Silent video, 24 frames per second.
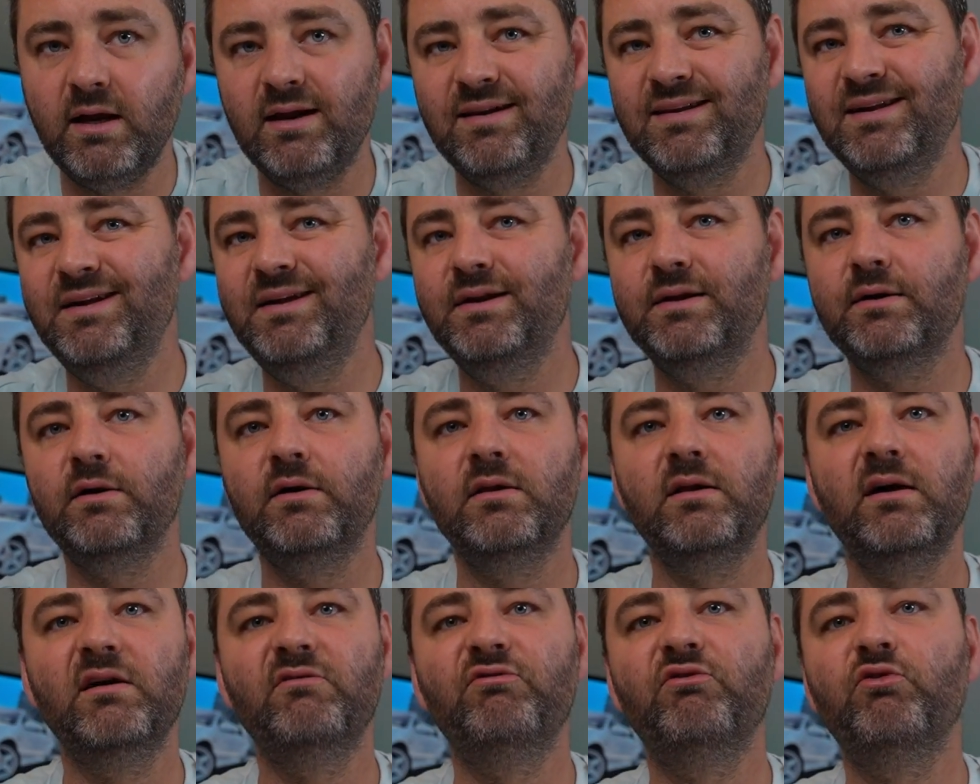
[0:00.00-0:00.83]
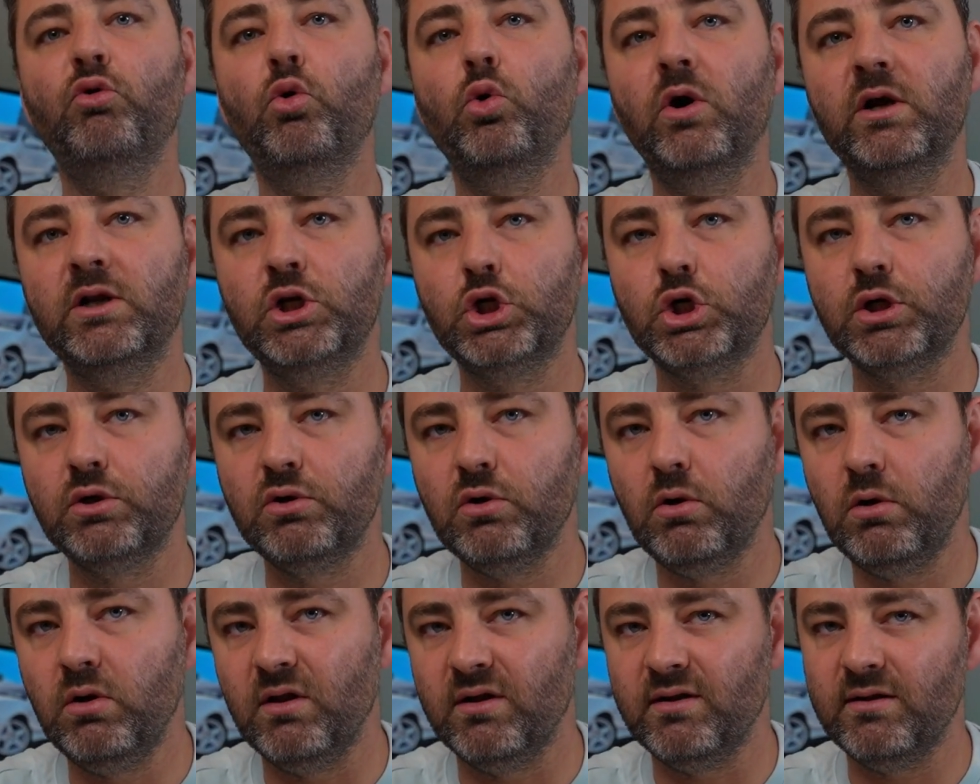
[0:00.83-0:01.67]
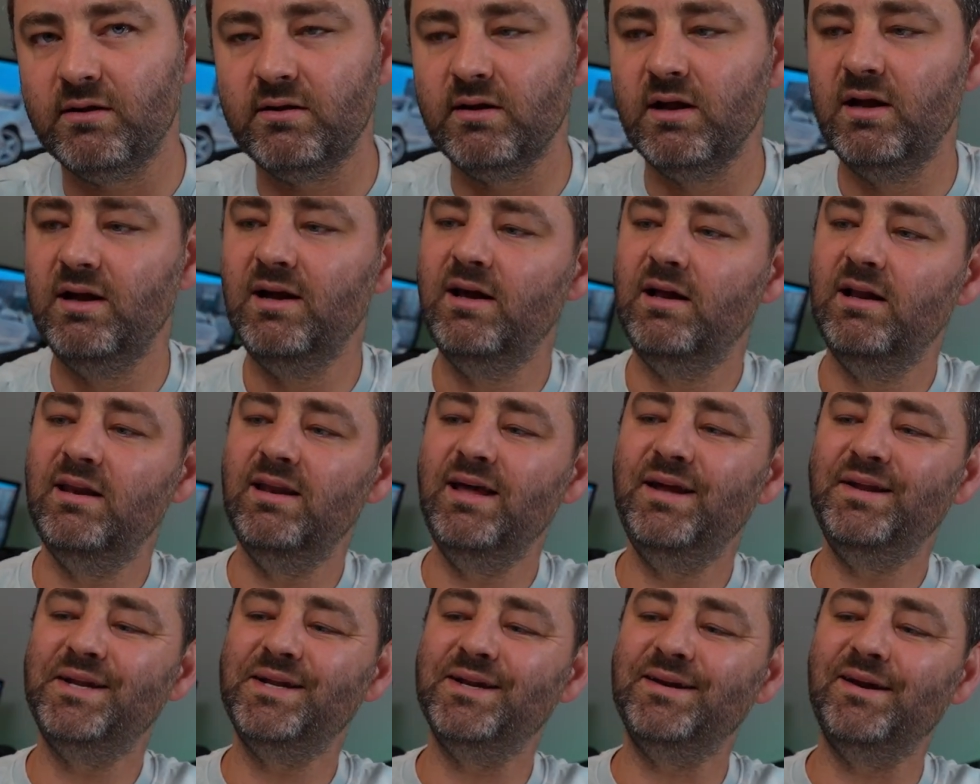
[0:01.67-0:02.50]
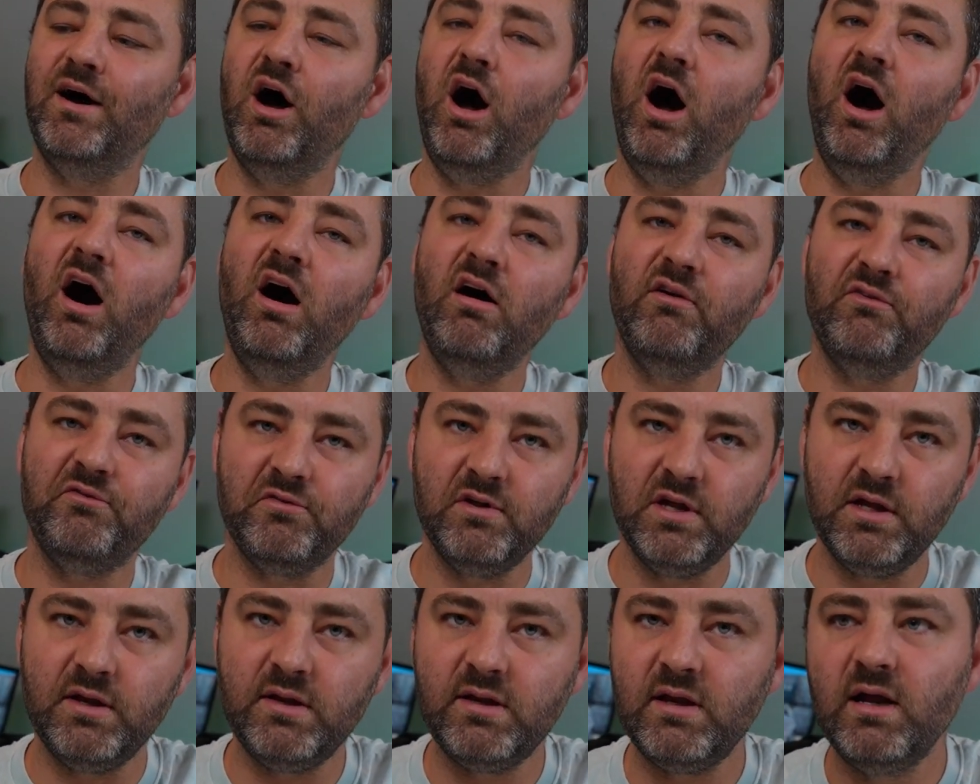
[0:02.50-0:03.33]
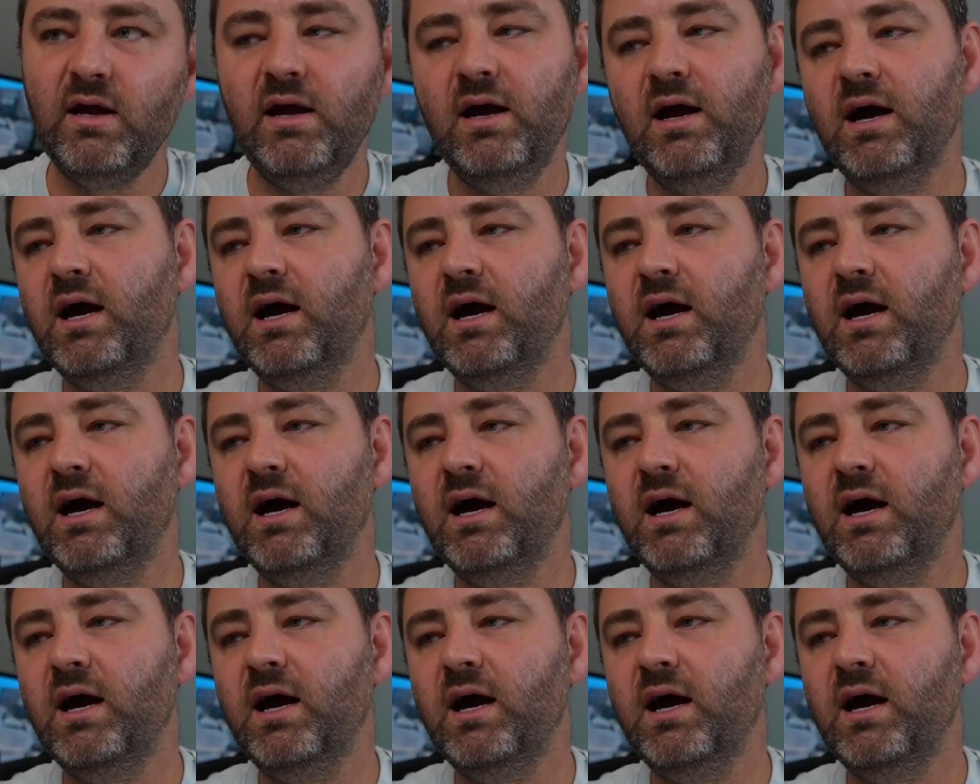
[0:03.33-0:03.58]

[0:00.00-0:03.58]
and these are like $400, less than half these.